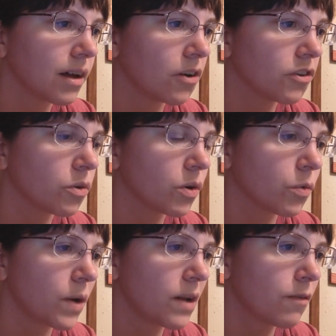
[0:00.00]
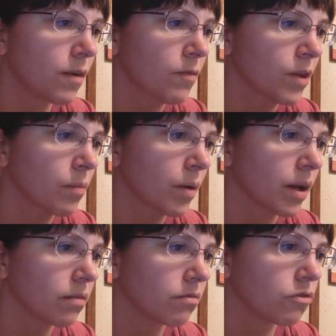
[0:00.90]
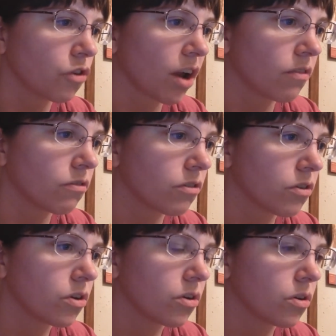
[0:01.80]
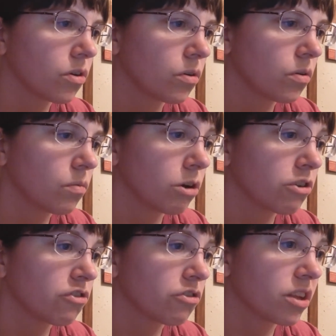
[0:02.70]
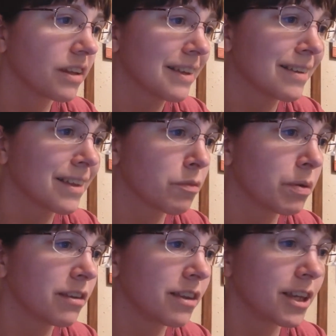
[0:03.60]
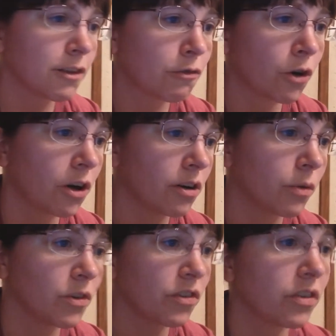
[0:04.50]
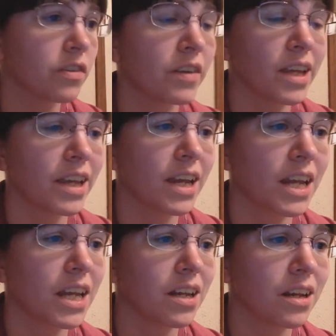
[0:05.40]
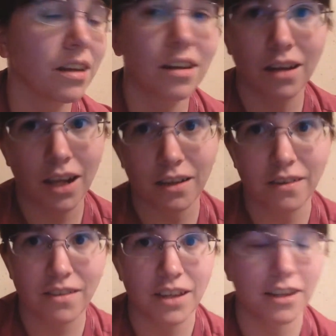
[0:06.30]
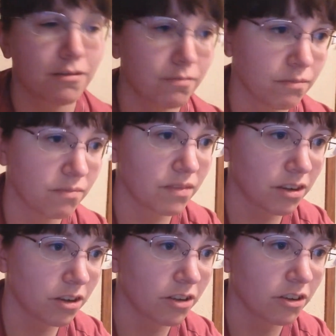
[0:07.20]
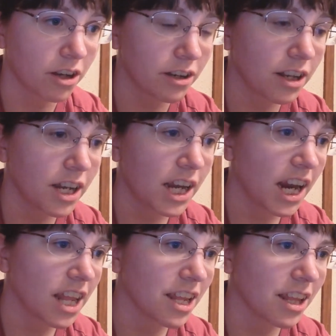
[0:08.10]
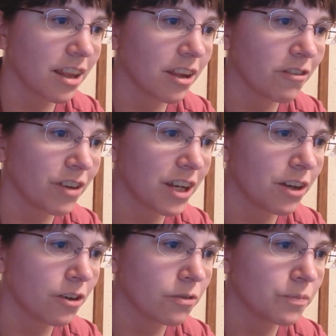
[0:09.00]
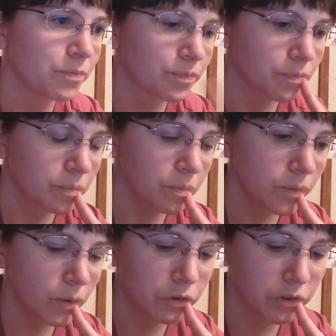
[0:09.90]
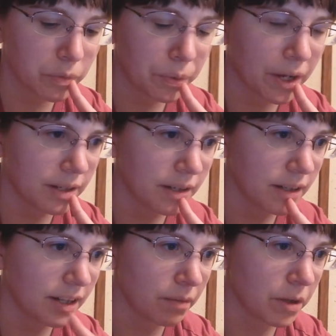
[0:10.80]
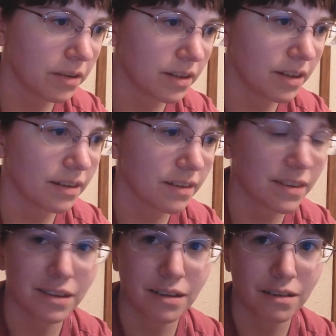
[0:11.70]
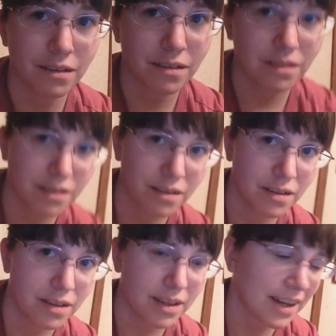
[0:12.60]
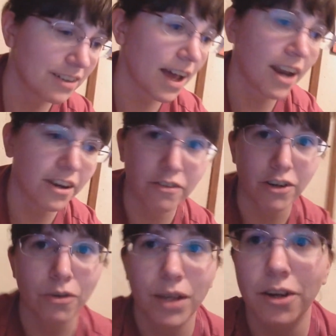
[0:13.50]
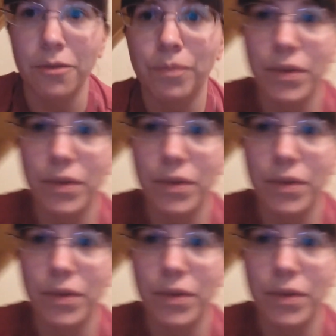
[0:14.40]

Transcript: also a 25 gigabyte drive, which it says this PC is 400, which is C, like C And then the Vino, which is the brand, and I'm guessing that's the, actually I don't even know. Here,